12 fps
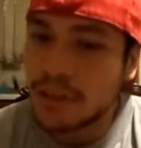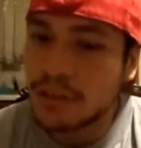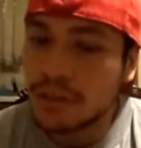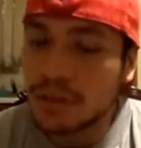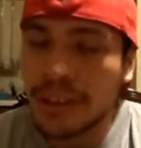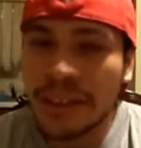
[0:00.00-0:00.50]

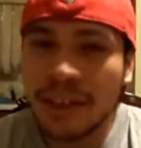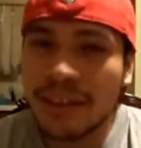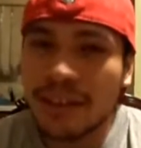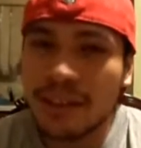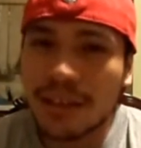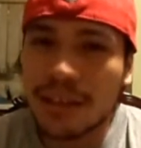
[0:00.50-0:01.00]
So the
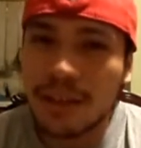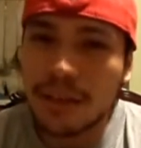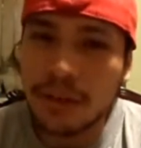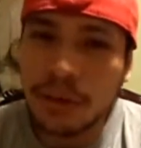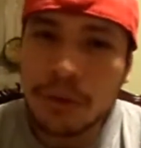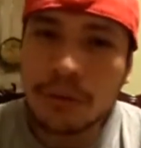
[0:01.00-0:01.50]

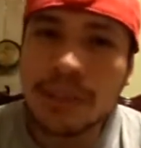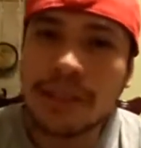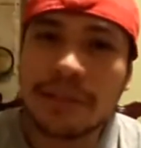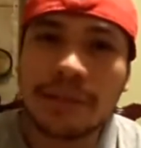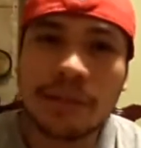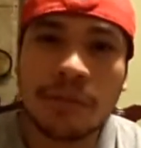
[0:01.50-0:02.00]

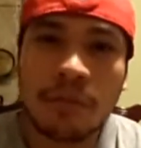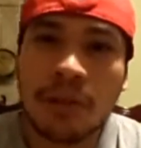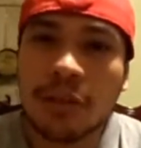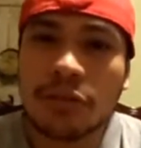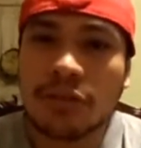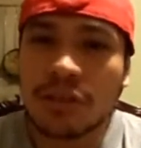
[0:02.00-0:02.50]
only
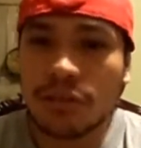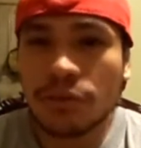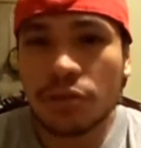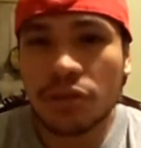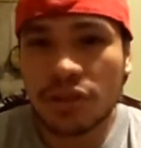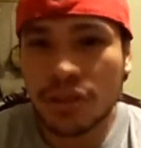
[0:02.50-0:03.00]
real
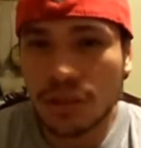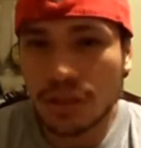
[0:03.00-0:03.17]
solution